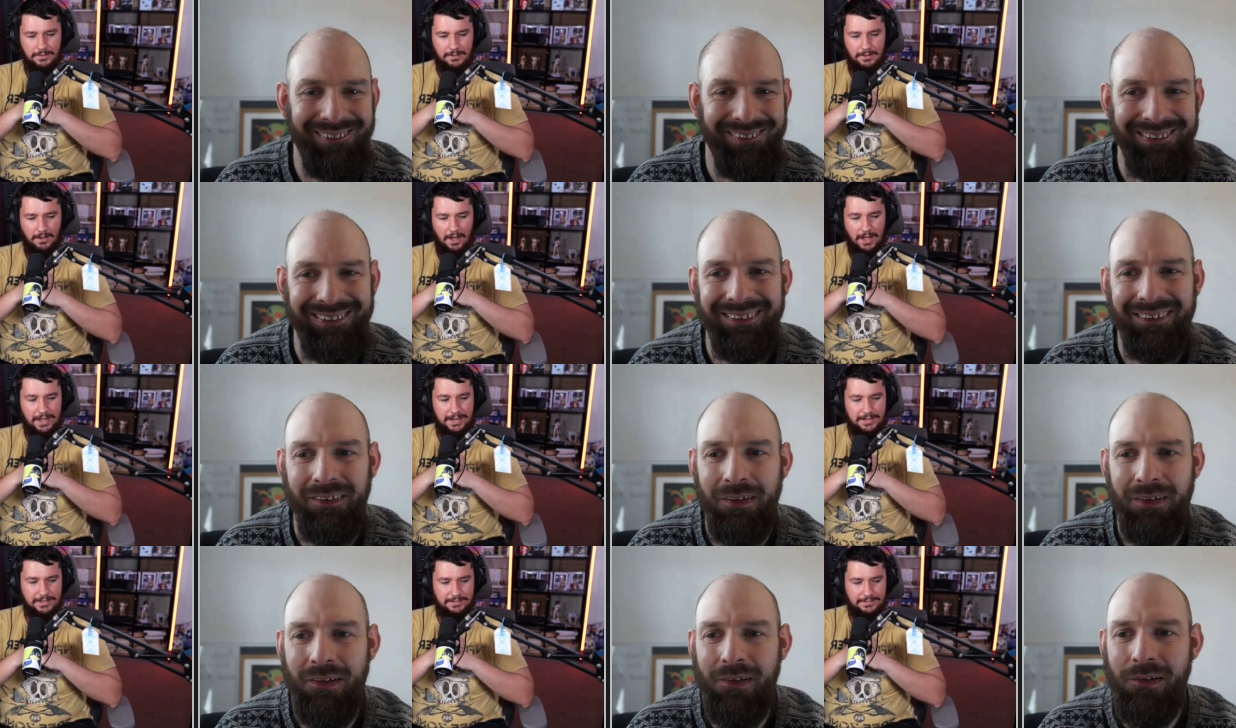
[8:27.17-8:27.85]

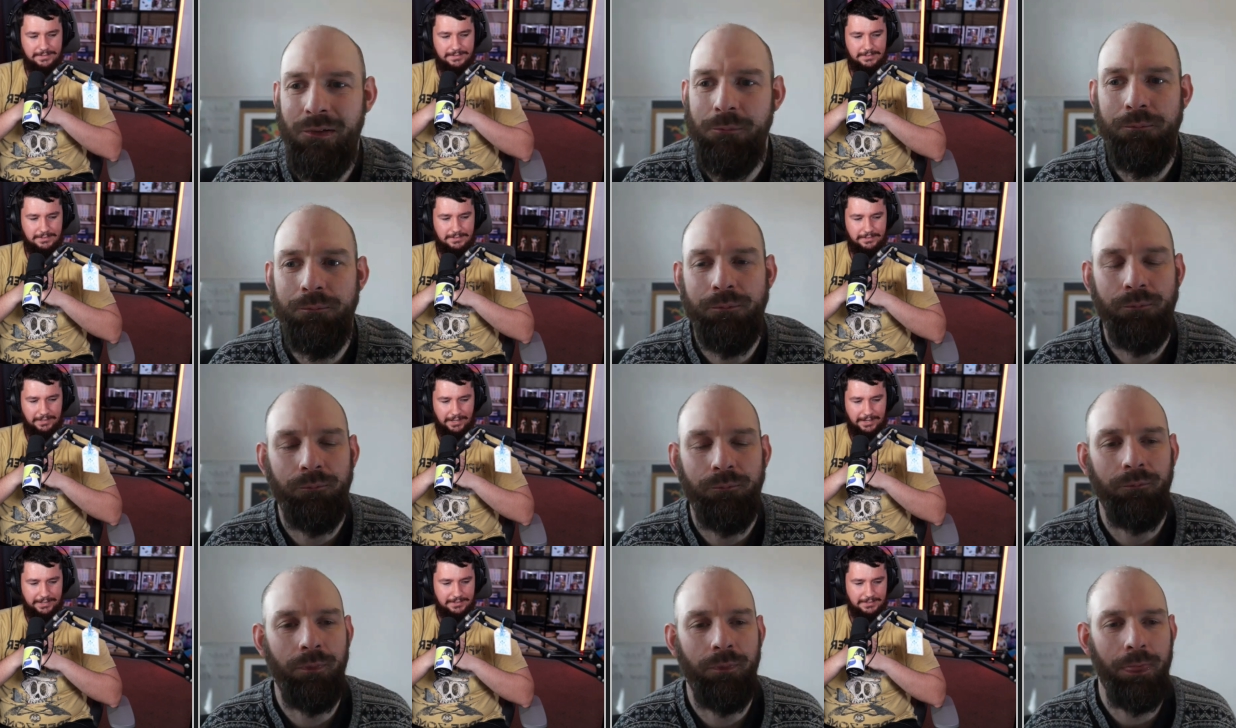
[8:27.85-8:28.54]
Speaker 1: I
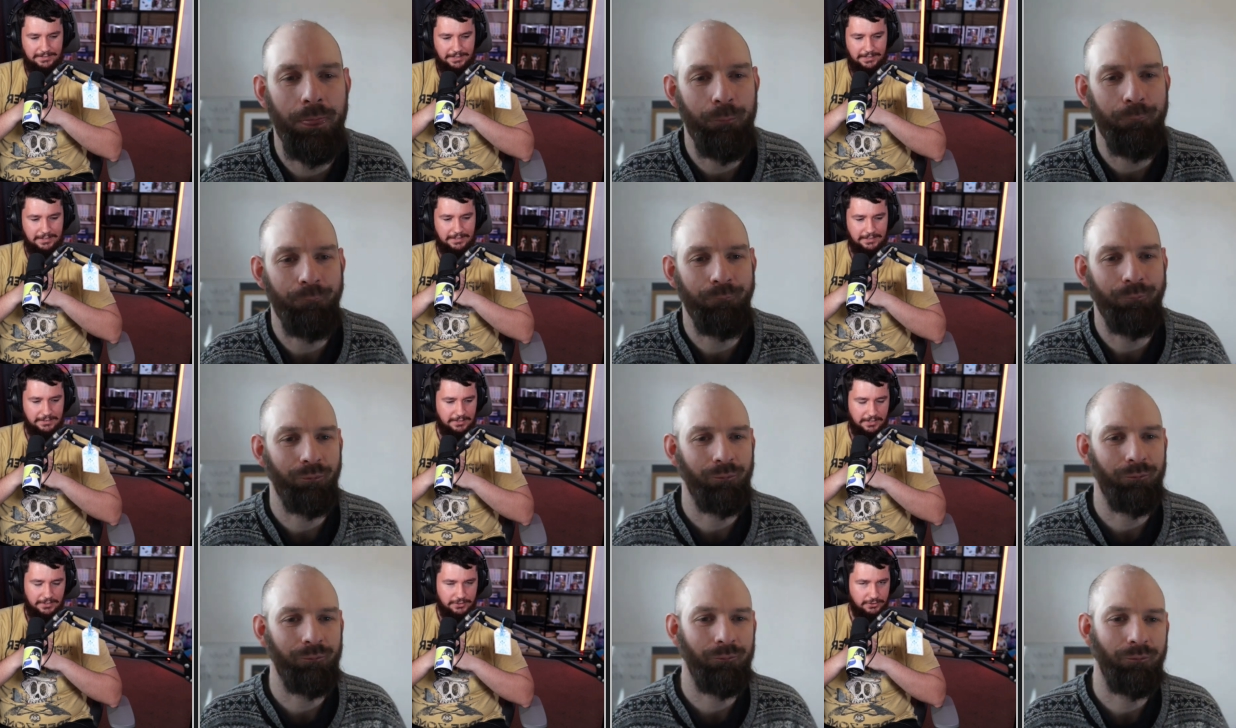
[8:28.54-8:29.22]
like to say
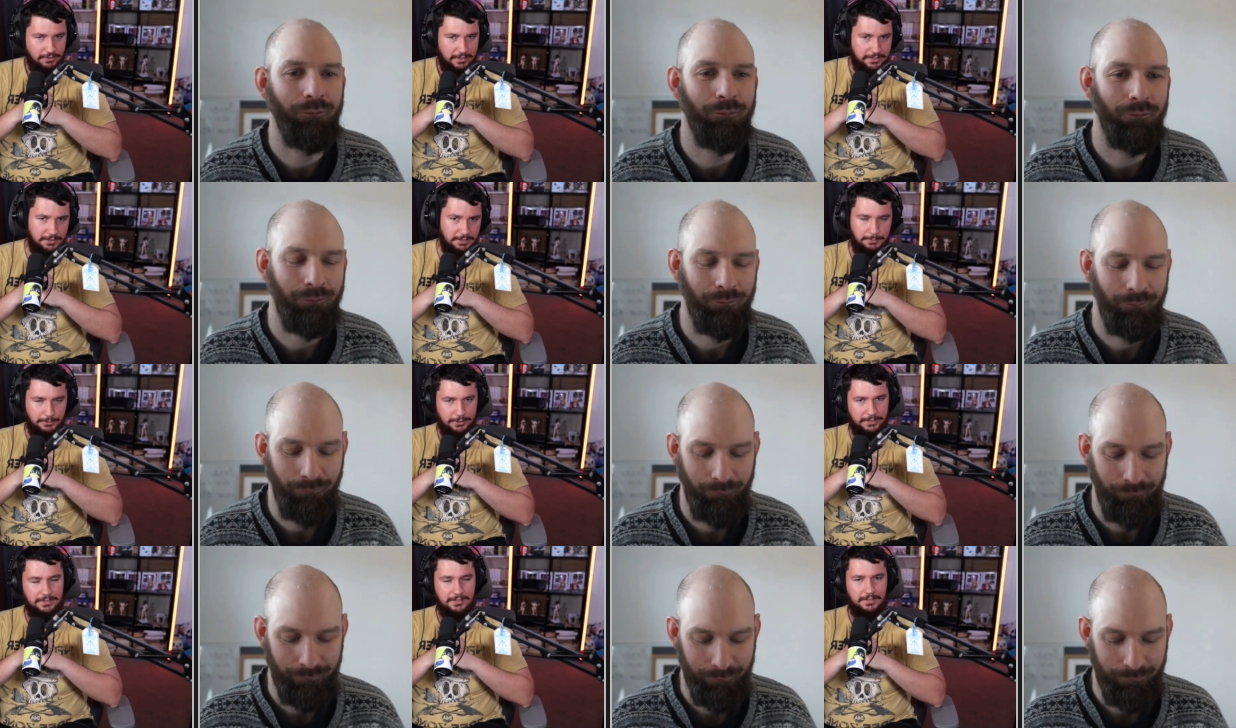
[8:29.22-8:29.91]
things kind of straight to the
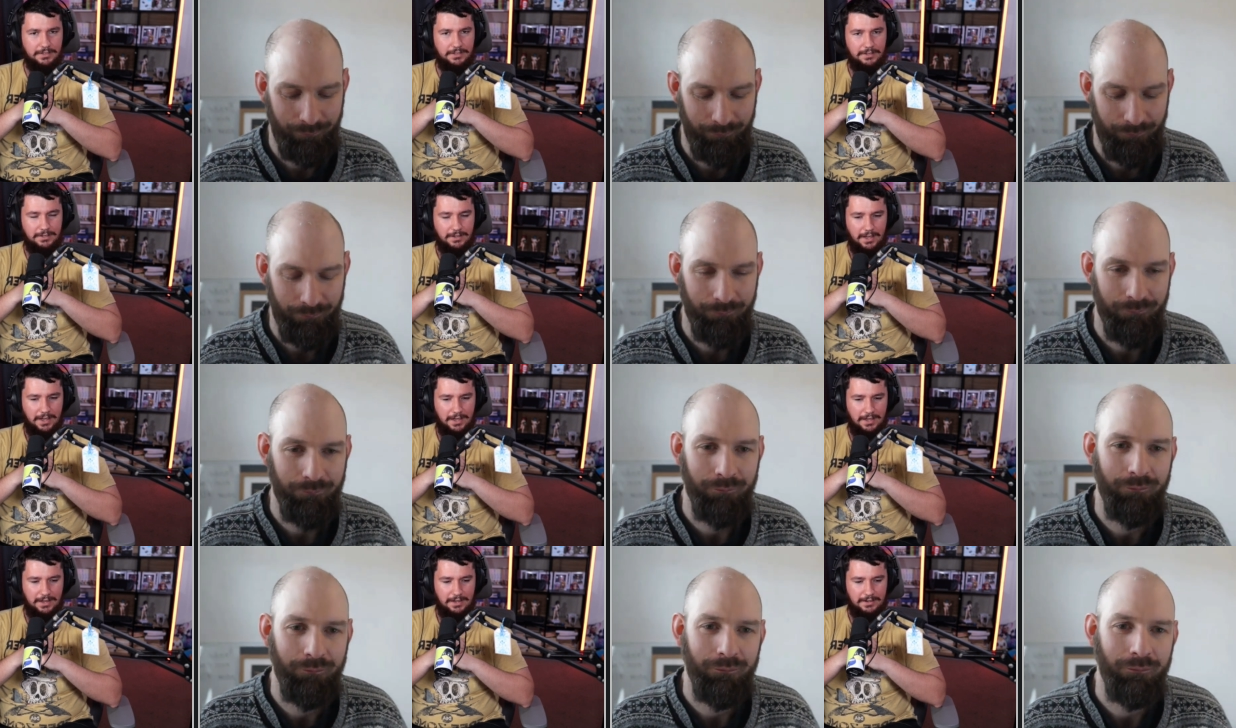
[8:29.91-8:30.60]
point.
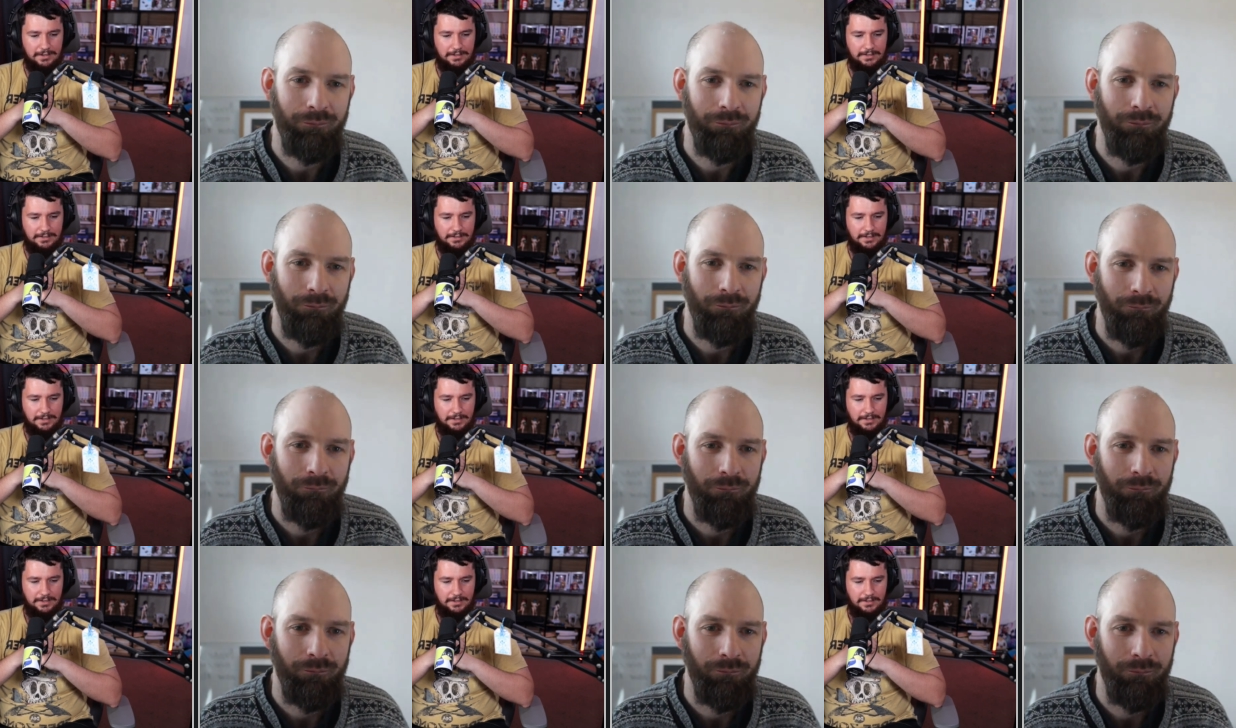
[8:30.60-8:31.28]
And
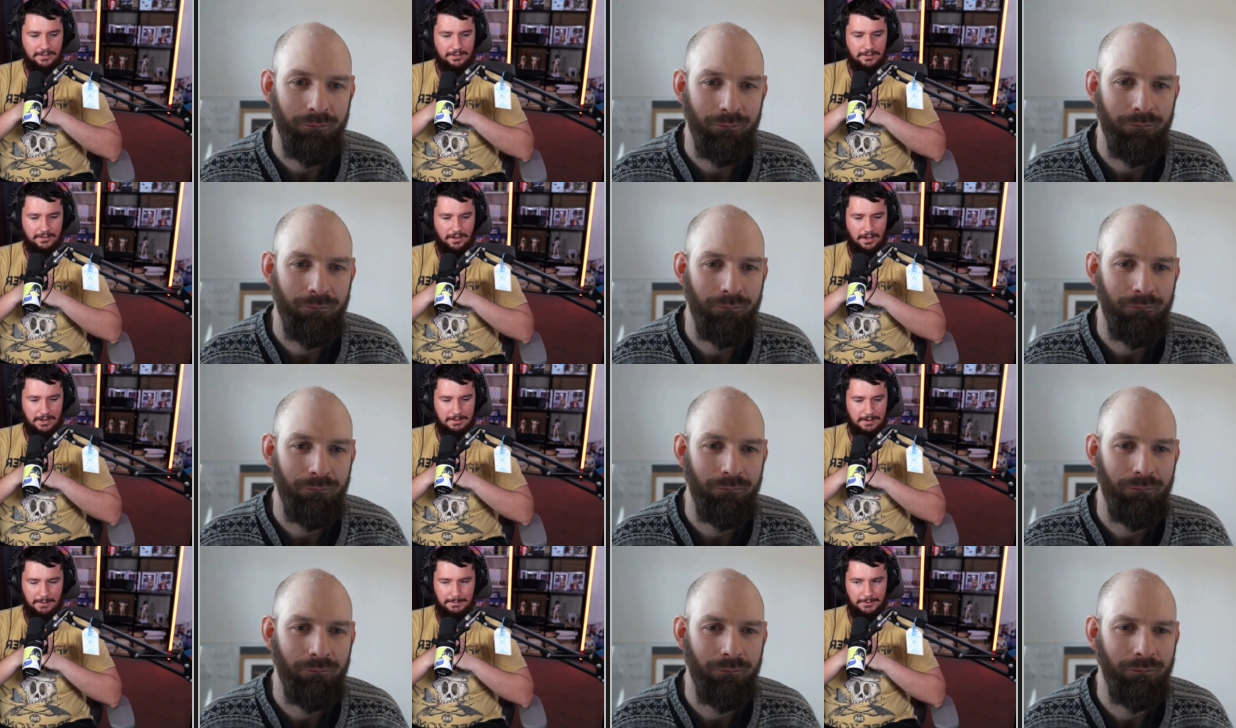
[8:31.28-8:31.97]
I, am